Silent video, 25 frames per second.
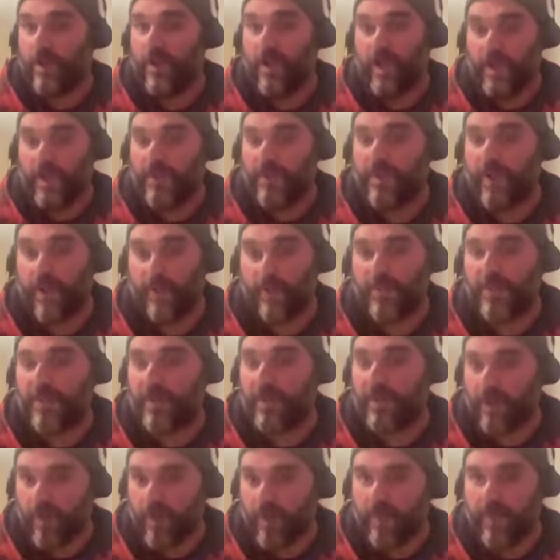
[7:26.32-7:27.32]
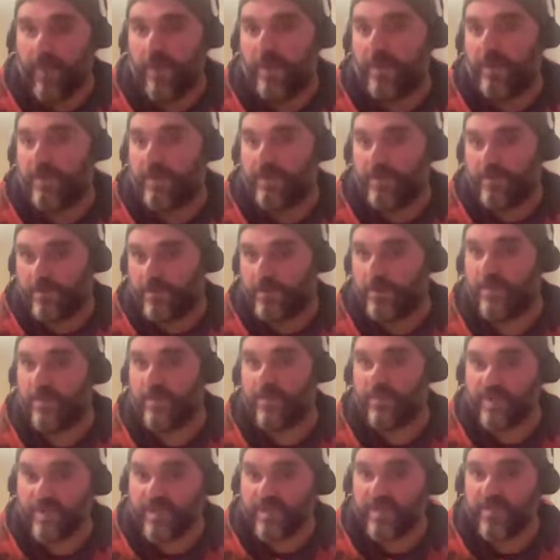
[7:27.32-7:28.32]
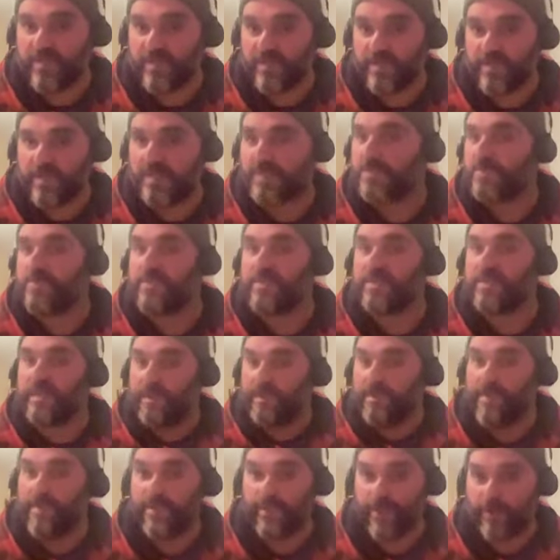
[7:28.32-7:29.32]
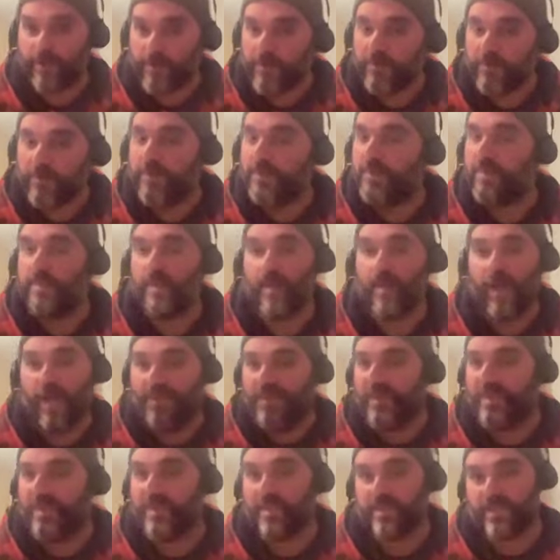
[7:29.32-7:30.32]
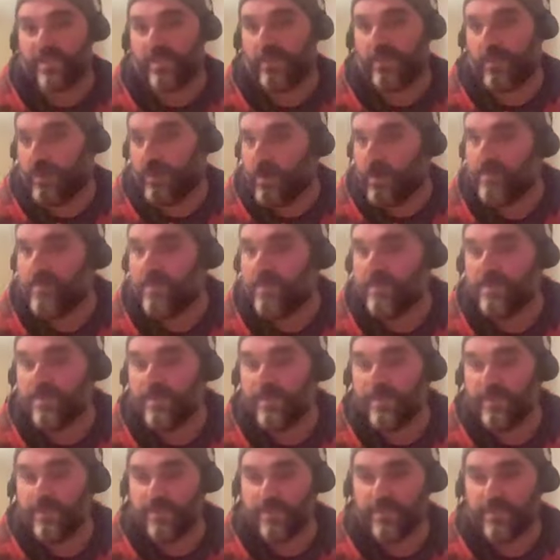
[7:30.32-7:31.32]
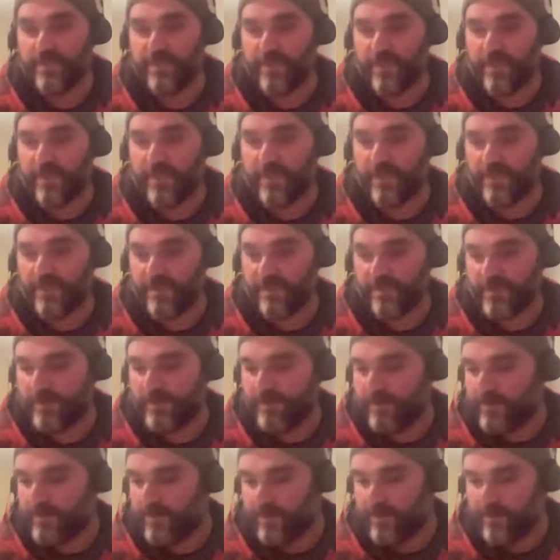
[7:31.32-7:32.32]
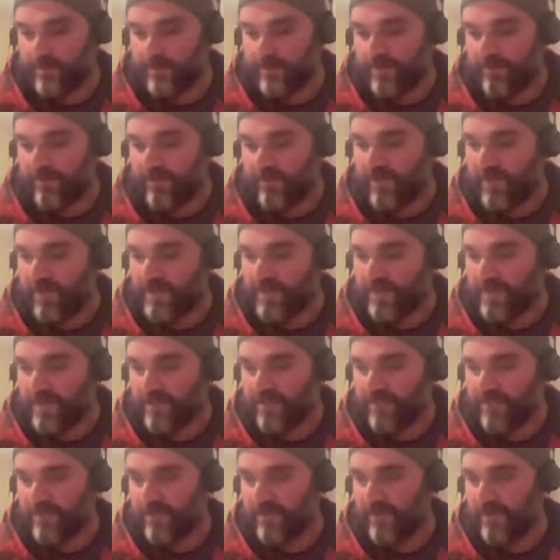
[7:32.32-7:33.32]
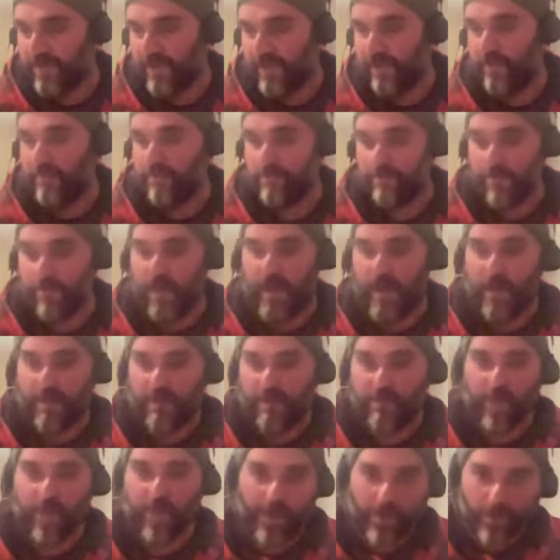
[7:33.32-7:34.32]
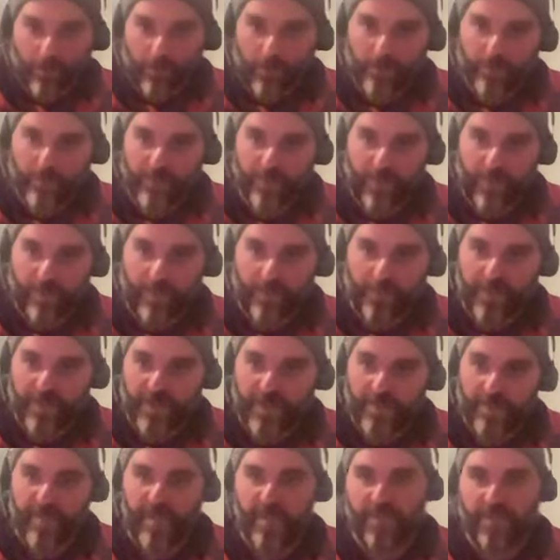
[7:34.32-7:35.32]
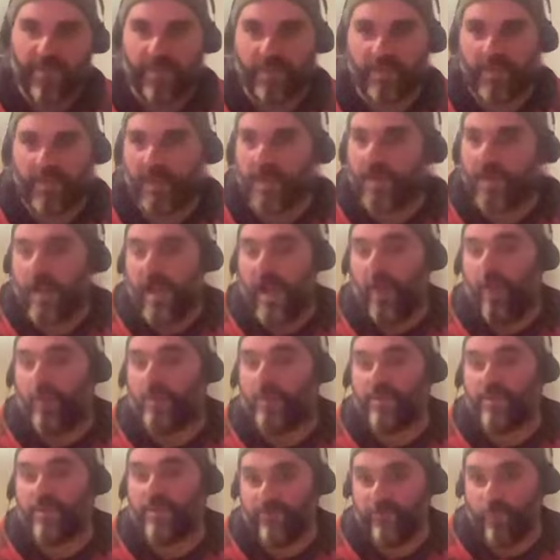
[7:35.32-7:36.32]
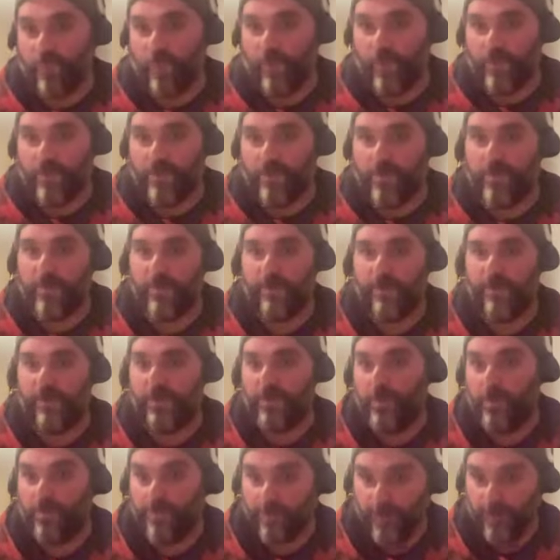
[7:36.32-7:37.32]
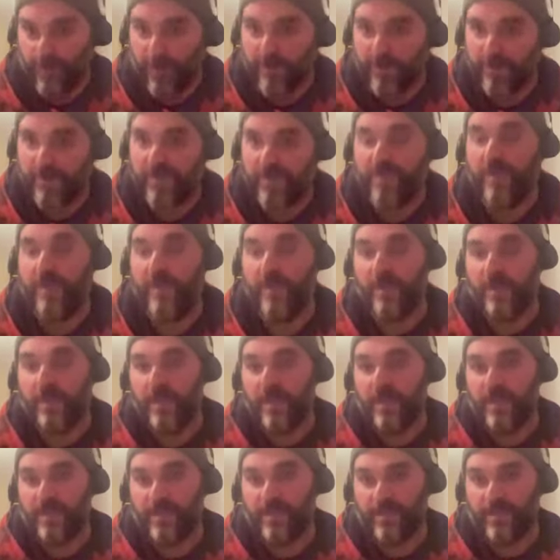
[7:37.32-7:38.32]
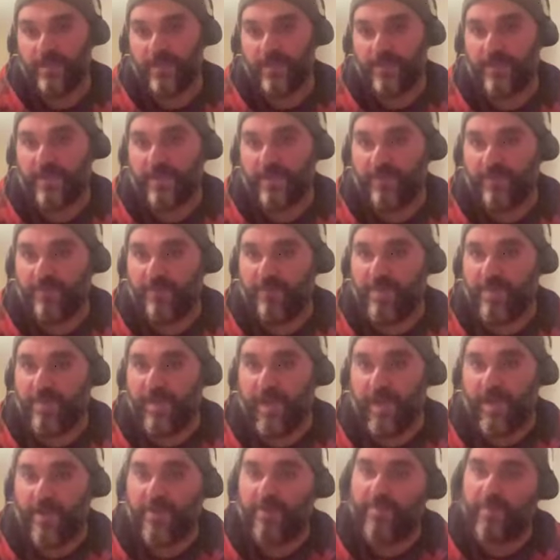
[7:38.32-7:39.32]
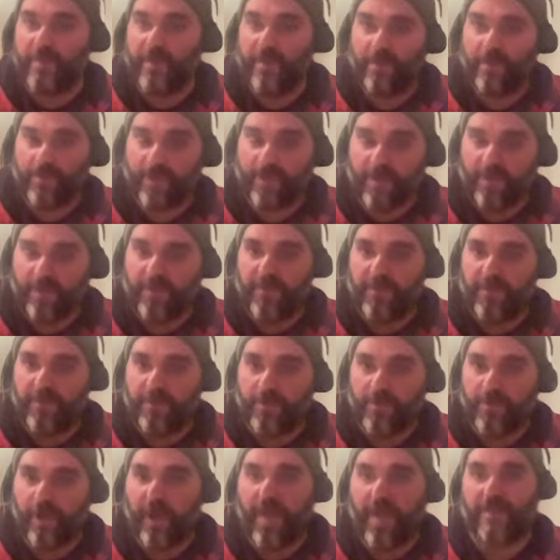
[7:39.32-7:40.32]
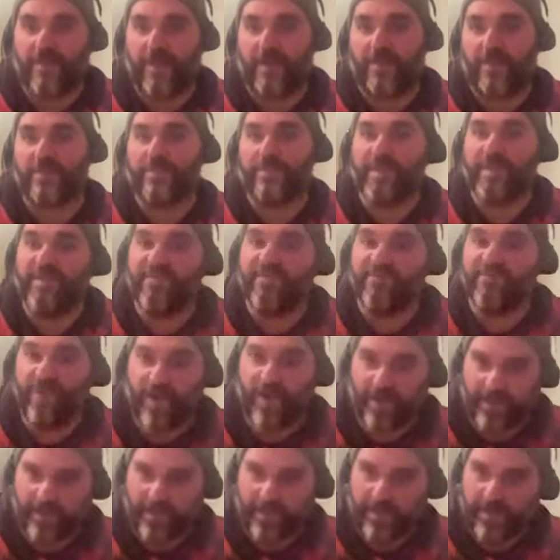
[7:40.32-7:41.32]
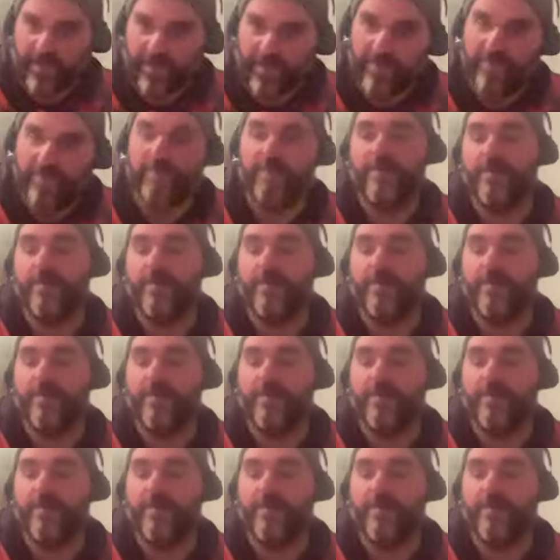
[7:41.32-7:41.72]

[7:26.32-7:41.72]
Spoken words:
I'm happy to help any student with disabilities. Just let me know. I think there's a lot. Just because, for myself, my cultural upbringing meant that like I wasn't the one to approach. Sometimes that for me to actually be to get through the door, I had to actually be invited in.